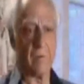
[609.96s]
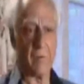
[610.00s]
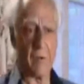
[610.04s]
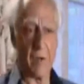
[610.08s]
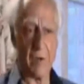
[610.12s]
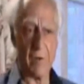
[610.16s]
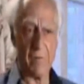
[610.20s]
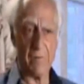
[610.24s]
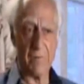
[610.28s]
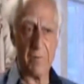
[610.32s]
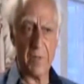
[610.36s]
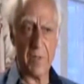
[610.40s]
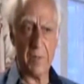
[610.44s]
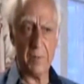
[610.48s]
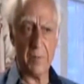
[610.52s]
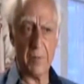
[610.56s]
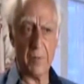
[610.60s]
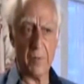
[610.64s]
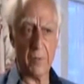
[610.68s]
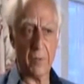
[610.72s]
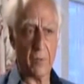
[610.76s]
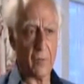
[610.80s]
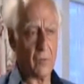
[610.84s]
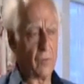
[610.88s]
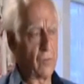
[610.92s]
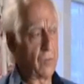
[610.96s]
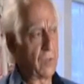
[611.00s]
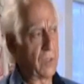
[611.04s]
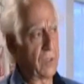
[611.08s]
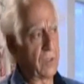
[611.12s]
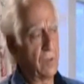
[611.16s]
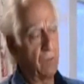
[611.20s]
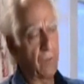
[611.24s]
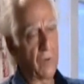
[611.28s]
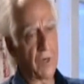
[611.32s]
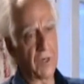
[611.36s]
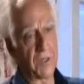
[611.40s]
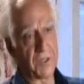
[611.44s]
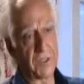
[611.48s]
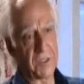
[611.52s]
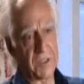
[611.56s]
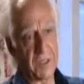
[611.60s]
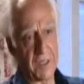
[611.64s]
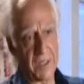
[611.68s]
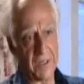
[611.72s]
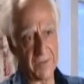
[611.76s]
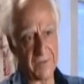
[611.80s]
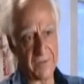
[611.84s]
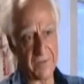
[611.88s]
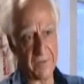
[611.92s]
a lot of people who either watch
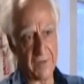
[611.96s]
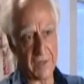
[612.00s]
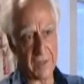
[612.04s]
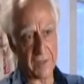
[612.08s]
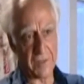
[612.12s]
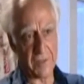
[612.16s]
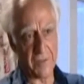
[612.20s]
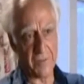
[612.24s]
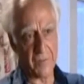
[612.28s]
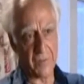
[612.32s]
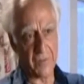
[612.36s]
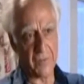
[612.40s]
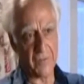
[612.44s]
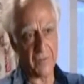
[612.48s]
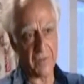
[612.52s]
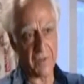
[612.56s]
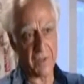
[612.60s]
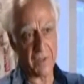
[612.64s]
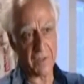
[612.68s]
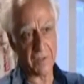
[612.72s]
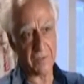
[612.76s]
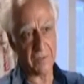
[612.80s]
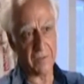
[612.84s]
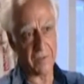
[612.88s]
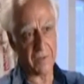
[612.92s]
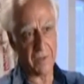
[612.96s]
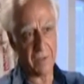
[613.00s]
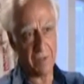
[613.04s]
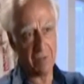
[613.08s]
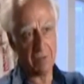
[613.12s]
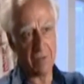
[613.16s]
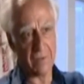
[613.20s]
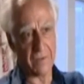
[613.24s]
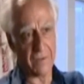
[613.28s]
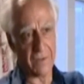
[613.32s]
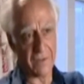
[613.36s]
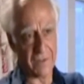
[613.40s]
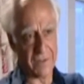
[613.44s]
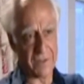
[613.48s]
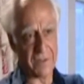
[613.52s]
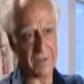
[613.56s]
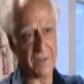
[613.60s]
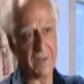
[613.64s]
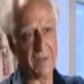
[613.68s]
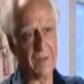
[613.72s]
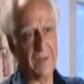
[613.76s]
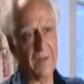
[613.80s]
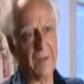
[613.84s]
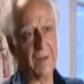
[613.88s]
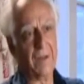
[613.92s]
science fiction movies, who think all this
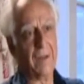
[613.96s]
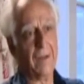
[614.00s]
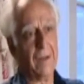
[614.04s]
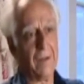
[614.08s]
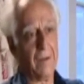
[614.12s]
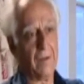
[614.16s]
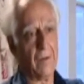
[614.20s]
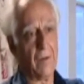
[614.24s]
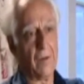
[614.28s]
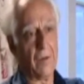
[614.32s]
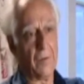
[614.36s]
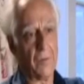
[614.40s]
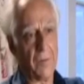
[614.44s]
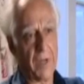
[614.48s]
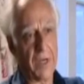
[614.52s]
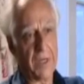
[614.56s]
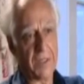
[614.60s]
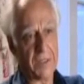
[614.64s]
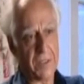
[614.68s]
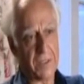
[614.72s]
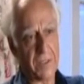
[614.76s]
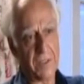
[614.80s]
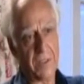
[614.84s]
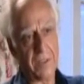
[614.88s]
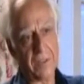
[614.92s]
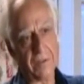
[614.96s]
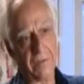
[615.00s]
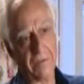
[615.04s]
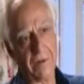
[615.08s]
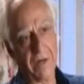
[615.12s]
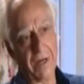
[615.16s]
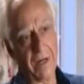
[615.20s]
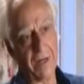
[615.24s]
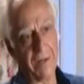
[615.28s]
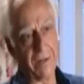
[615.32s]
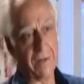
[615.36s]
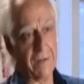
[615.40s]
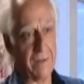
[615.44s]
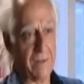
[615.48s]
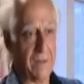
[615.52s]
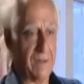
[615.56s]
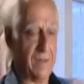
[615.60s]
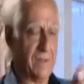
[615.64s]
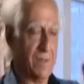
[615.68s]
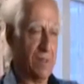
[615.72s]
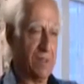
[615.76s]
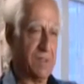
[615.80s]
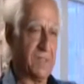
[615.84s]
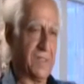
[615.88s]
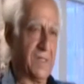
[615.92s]
automation in the radar
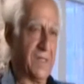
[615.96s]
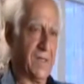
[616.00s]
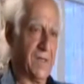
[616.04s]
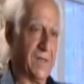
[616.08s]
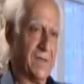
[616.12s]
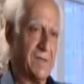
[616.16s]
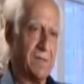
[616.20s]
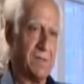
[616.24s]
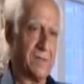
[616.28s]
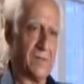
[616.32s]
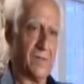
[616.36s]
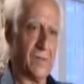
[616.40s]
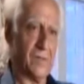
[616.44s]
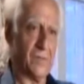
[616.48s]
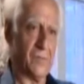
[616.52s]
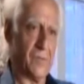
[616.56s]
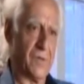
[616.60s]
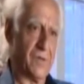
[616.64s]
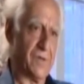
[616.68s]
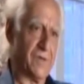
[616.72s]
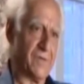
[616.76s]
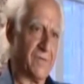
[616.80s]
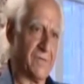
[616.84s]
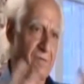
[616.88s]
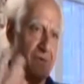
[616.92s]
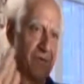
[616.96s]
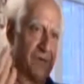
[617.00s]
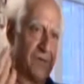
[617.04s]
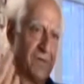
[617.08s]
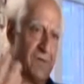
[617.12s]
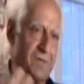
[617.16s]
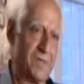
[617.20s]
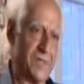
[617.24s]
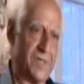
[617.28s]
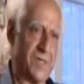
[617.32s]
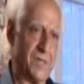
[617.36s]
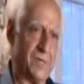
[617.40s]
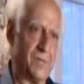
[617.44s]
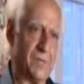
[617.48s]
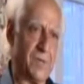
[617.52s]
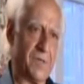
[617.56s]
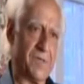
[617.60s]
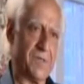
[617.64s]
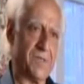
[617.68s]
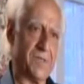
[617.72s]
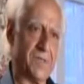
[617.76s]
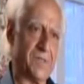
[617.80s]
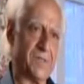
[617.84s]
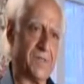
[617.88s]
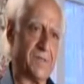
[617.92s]
and the stealth is all wonderful and gee
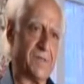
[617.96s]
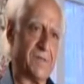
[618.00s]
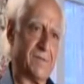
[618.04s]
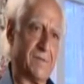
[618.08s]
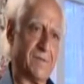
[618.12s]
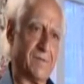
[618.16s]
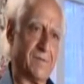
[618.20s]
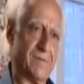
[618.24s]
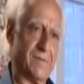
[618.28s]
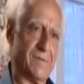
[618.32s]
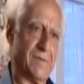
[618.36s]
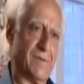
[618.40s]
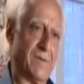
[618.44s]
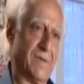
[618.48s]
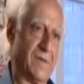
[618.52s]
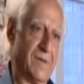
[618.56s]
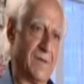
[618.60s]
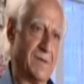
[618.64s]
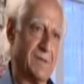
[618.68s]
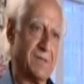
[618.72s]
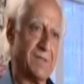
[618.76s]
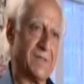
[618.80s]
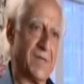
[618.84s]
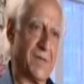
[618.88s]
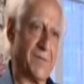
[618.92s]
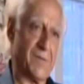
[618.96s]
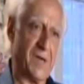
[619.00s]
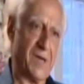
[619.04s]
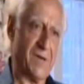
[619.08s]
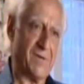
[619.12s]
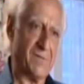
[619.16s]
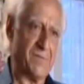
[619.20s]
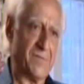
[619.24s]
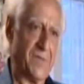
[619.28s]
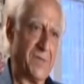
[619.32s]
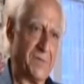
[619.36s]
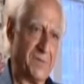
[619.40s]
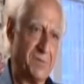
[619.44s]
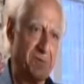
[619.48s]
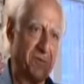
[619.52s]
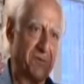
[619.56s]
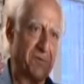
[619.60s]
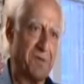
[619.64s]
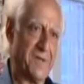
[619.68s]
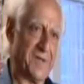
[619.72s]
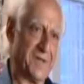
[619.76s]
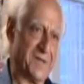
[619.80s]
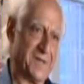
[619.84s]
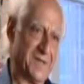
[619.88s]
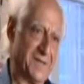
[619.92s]
whiz, you know, same kind of people who
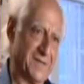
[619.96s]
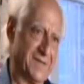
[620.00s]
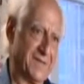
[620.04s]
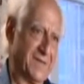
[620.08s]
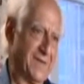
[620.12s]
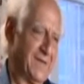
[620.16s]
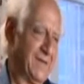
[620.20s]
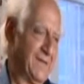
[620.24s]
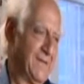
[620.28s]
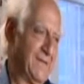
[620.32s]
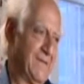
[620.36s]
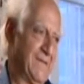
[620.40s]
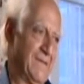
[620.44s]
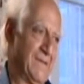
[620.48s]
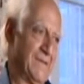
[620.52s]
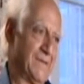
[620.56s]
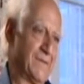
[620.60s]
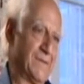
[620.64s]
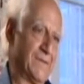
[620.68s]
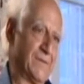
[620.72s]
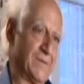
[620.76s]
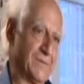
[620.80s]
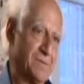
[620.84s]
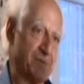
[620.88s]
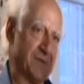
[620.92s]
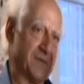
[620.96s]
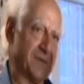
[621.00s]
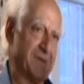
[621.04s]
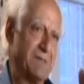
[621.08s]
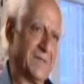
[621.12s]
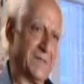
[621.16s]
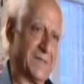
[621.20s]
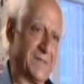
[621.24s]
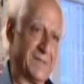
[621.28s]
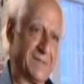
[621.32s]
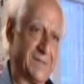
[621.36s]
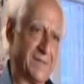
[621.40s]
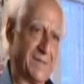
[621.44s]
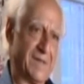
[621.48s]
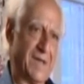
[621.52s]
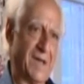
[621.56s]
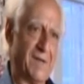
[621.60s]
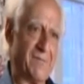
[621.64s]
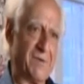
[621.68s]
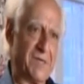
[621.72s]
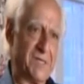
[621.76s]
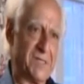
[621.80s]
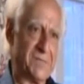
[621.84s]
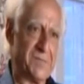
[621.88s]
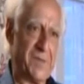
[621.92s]
think that, you know, that
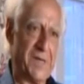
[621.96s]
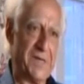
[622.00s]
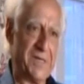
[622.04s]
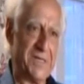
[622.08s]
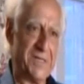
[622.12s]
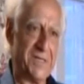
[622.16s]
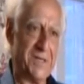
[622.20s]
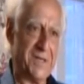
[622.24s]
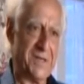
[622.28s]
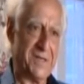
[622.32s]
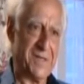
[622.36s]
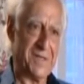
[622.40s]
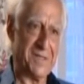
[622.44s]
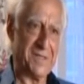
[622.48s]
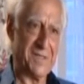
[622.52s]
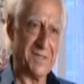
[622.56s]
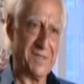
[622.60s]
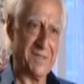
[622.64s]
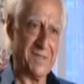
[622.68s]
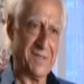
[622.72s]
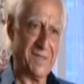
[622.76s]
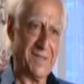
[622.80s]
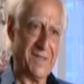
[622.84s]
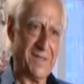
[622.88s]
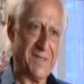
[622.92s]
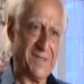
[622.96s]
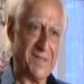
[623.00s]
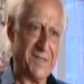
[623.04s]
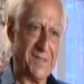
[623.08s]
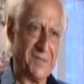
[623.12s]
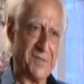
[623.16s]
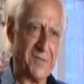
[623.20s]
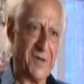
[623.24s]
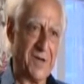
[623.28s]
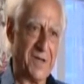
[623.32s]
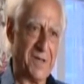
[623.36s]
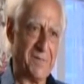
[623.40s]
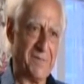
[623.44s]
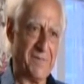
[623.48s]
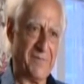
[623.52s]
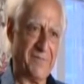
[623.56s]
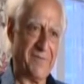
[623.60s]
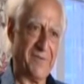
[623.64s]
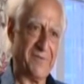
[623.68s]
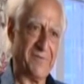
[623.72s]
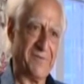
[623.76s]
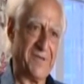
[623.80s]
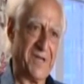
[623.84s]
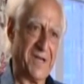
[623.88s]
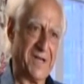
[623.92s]
every space shot is a triumph
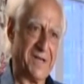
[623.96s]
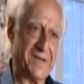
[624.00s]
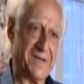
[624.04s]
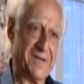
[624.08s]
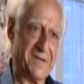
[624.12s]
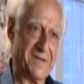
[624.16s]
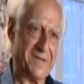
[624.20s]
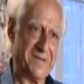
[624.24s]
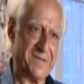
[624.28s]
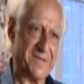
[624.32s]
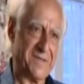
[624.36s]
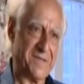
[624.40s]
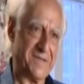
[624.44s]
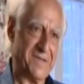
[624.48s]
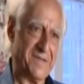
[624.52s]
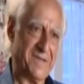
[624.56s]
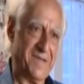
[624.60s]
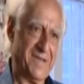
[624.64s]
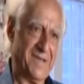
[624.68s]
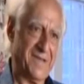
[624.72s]
of technology.